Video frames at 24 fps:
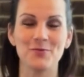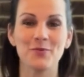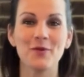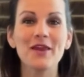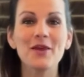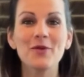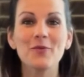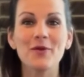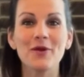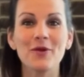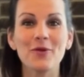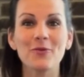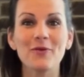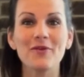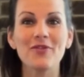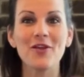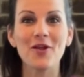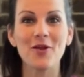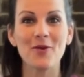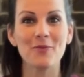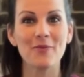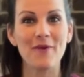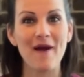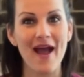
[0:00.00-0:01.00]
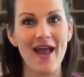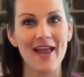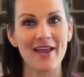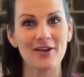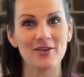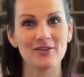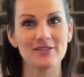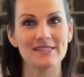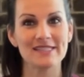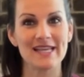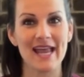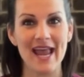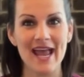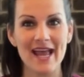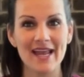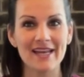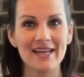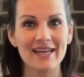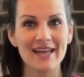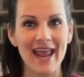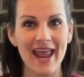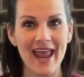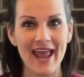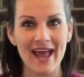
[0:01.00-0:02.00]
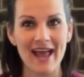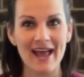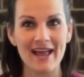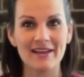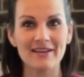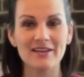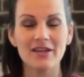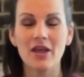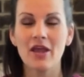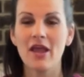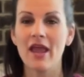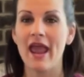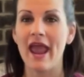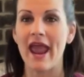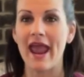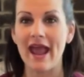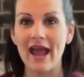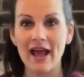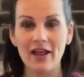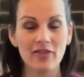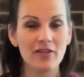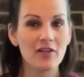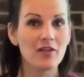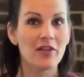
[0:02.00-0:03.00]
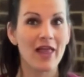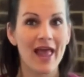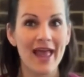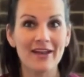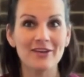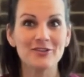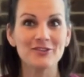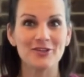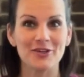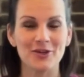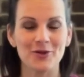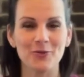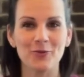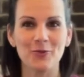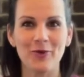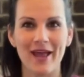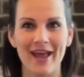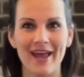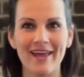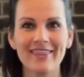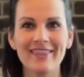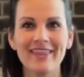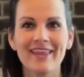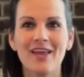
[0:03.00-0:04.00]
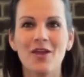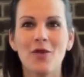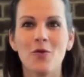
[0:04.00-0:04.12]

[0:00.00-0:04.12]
we work with our buyers hand in hand and the lender with.